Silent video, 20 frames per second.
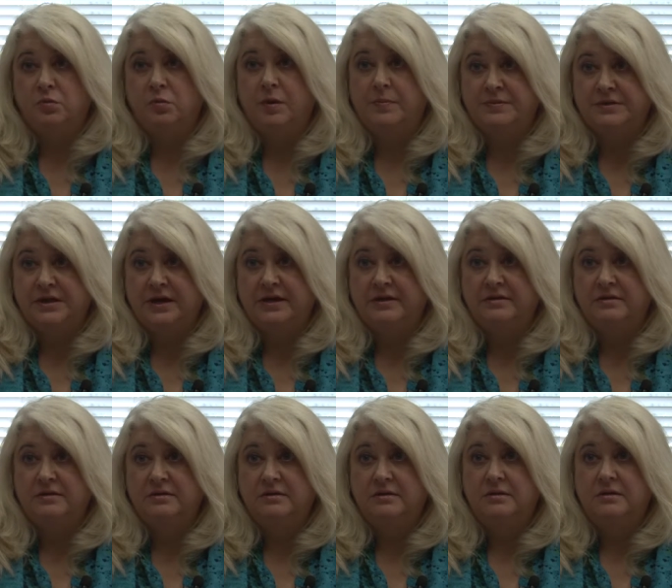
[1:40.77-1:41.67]
the website.
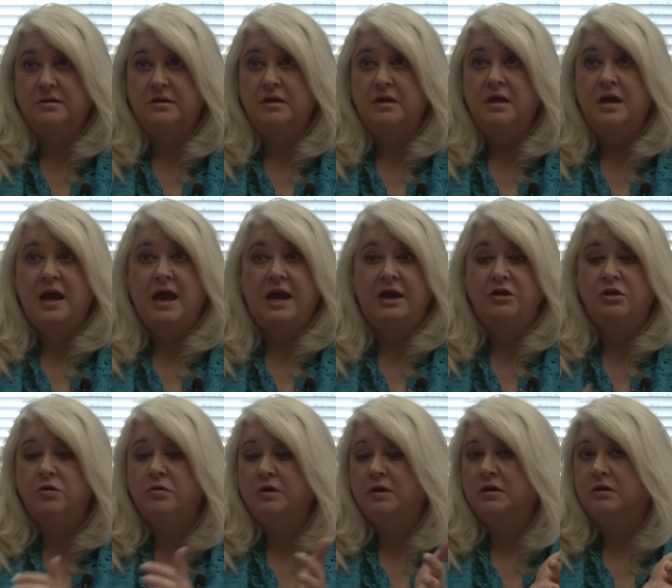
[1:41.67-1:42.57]

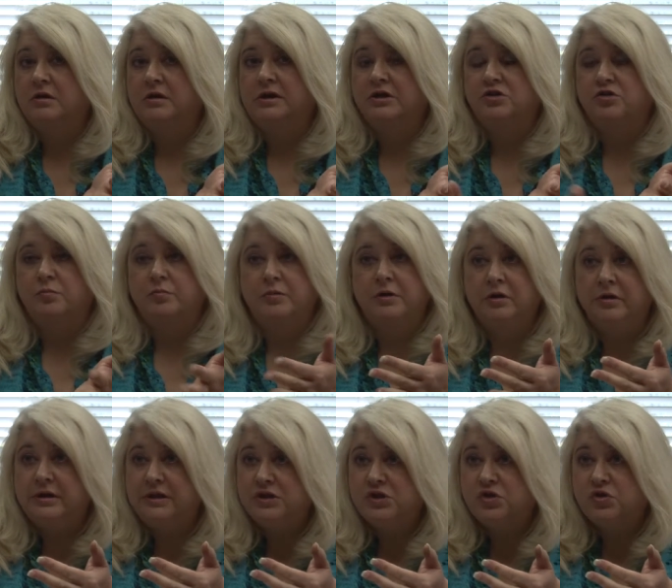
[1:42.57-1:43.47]
And you can look at your bill
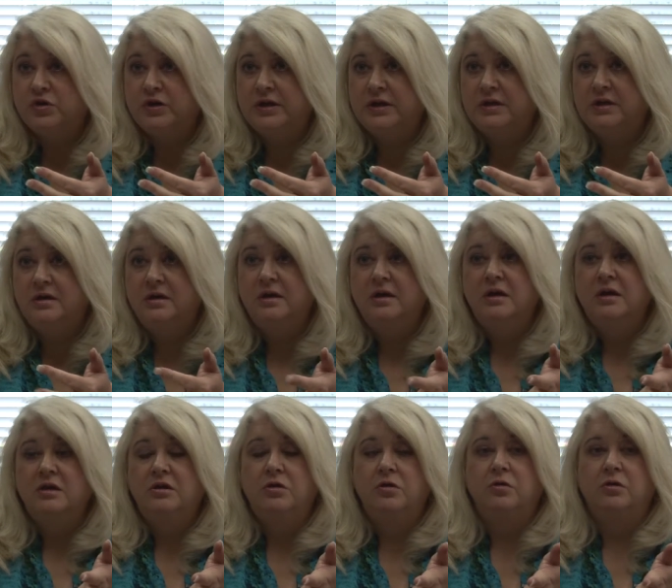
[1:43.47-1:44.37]
history,
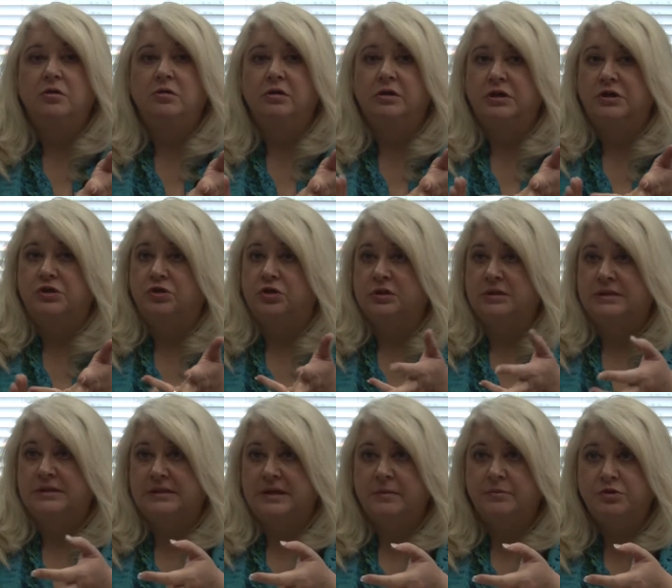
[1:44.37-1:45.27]
you can look at your
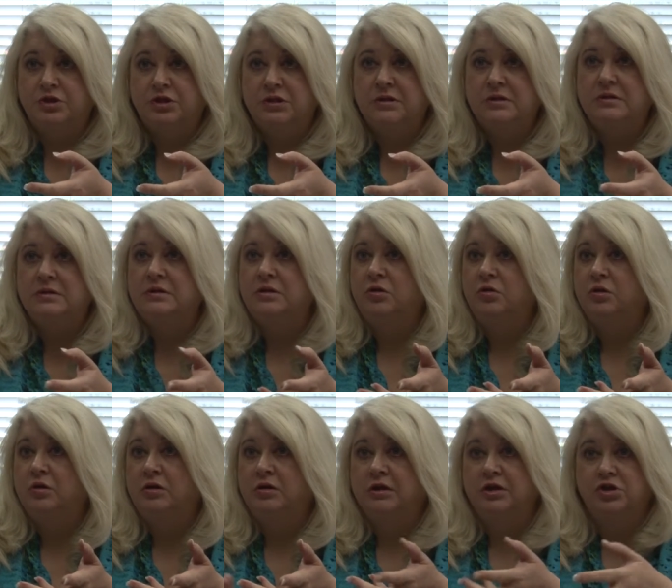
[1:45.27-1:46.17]
consumption, you
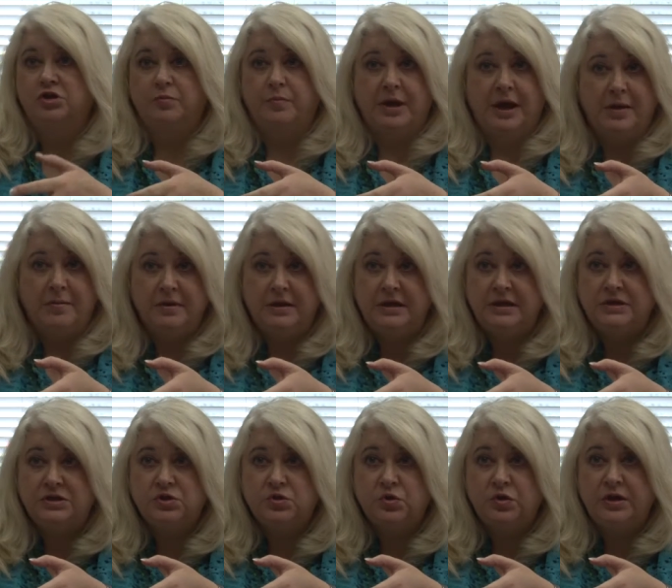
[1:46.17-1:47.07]
can look at your payment
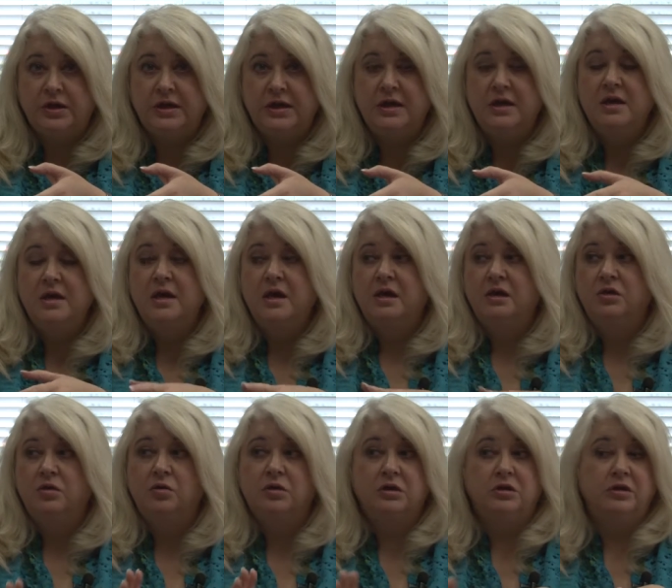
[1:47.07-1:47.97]
history,
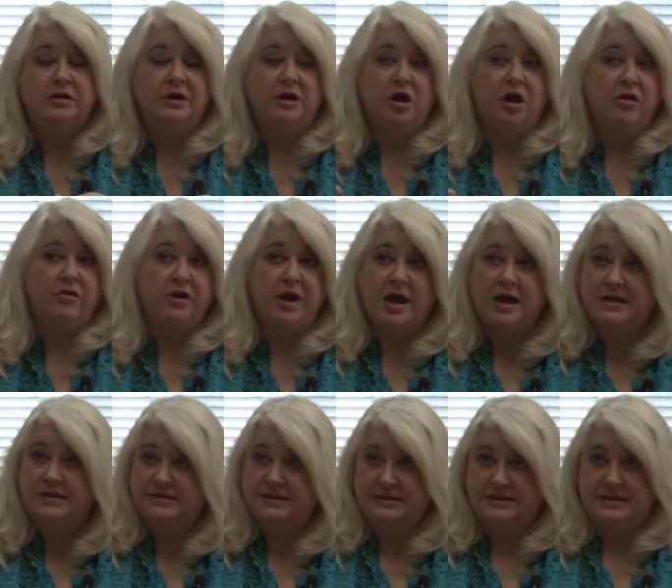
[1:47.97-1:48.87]
you can look at all
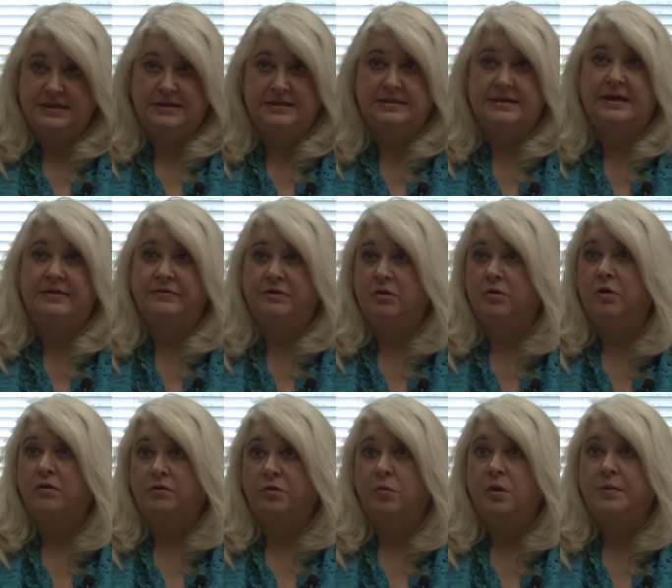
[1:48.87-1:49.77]
kinds of things out there on the